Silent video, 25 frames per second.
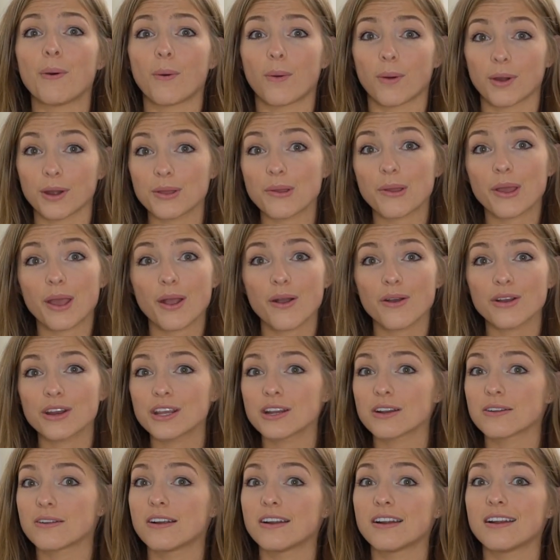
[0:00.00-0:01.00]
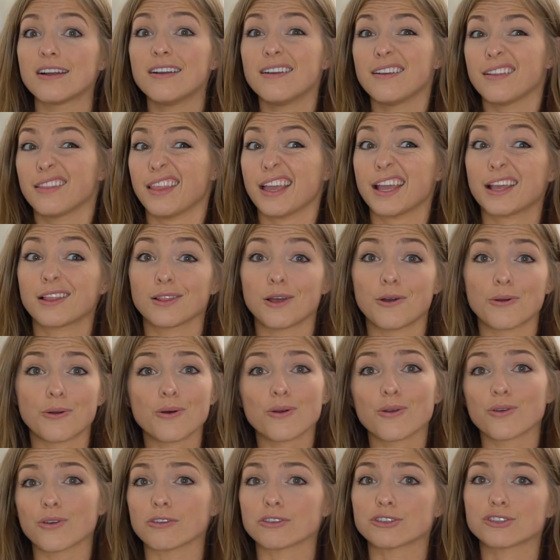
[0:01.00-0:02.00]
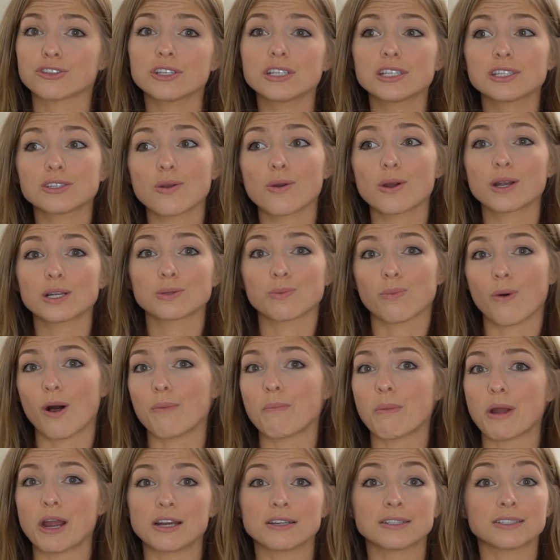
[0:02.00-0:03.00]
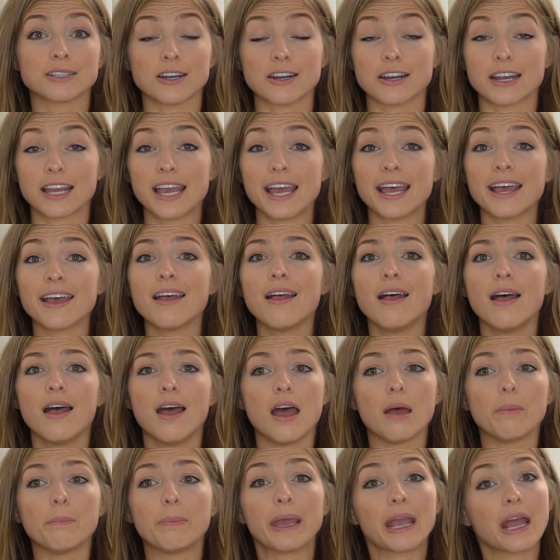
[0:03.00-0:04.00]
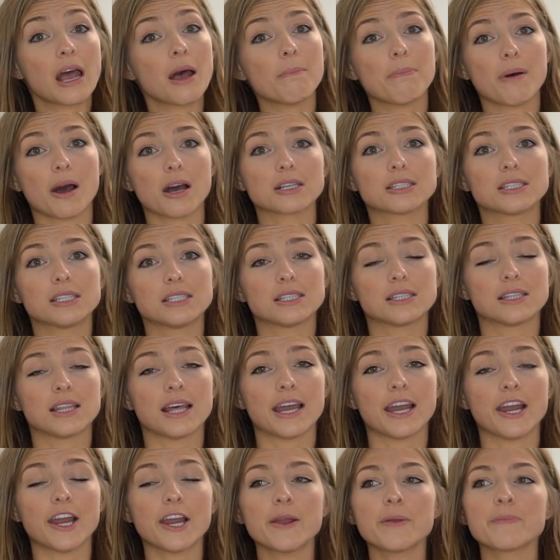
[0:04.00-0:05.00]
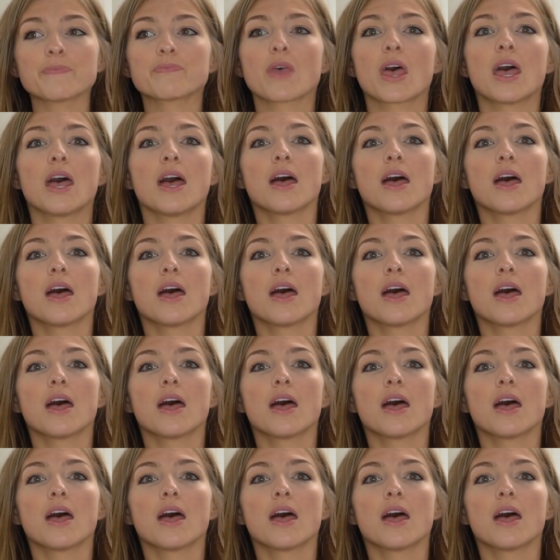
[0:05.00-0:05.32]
or you can go to your local grocery stores, Walmart, Target, and pick up boxes there.